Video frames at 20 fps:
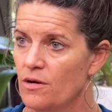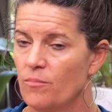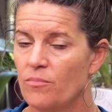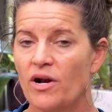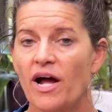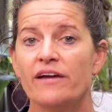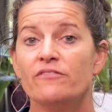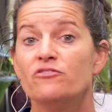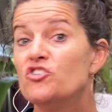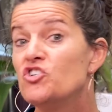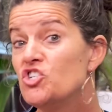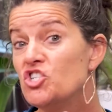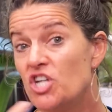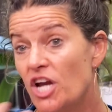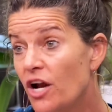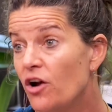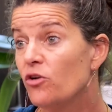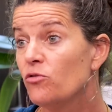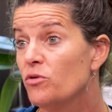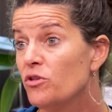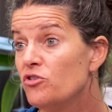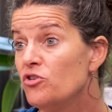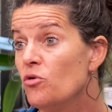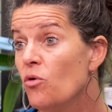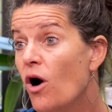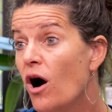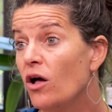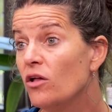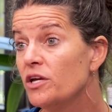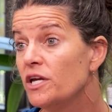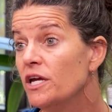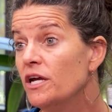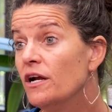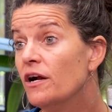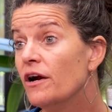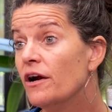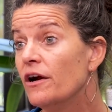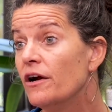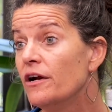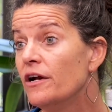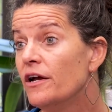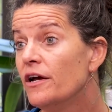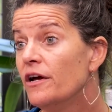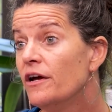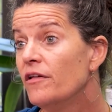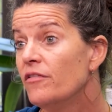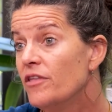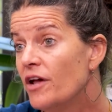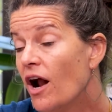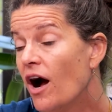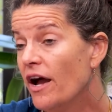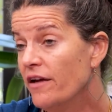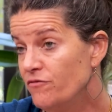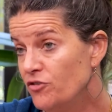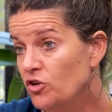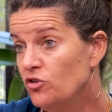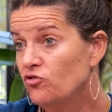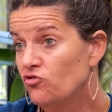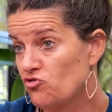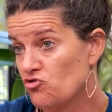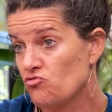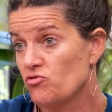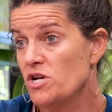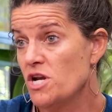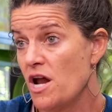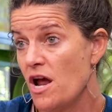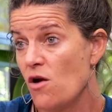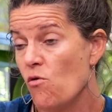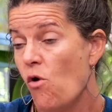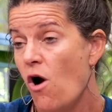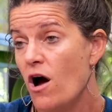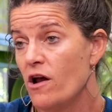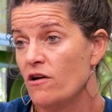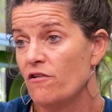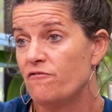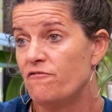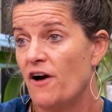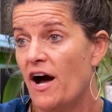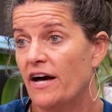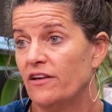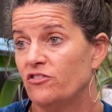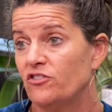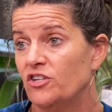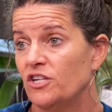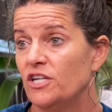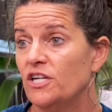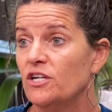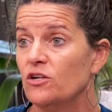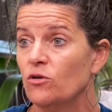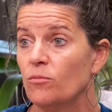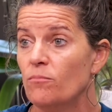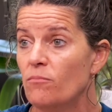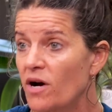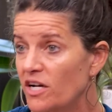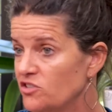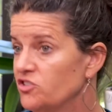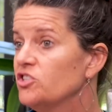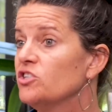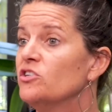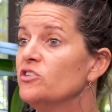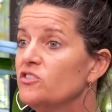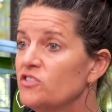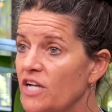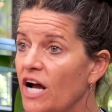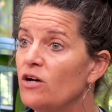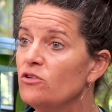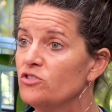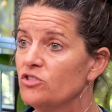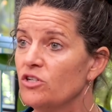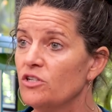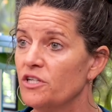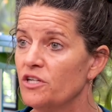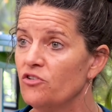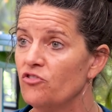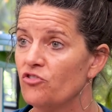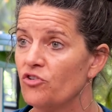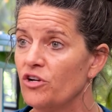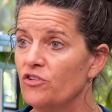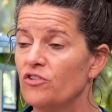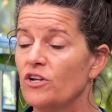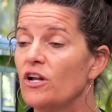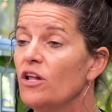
But I've shared with you all here that I've used three day water fast to heal musculoskeletal injuries.